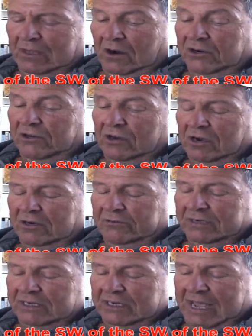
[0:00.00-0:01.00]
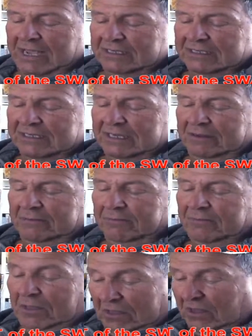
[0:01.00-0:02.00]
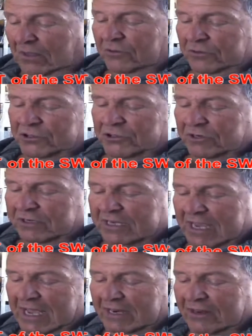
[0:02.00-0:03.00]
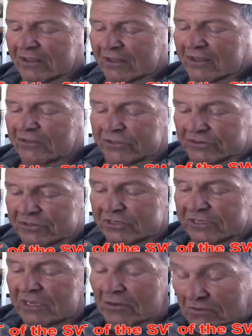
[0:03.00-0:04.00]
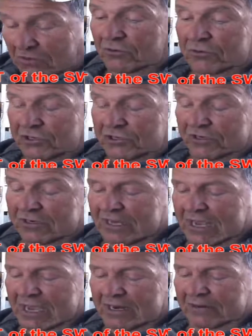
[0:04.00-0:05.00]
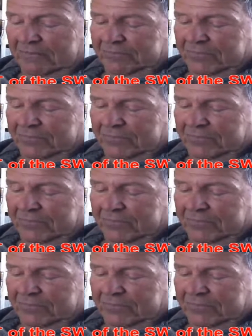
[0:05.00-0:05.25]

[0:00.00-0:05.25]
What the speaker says: Are you hungry? Asked Sam. Lewis shook his head. Thirsty? Lewis shook his head.